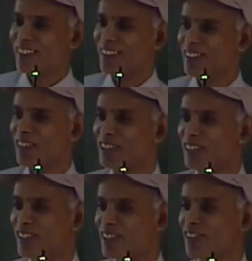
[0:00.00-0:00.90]
and the
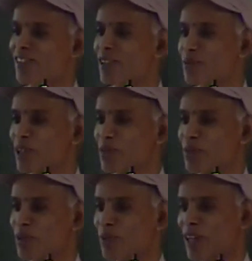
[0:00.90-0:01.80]
integrations then become
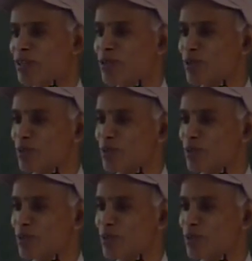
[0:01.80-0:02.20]
from -1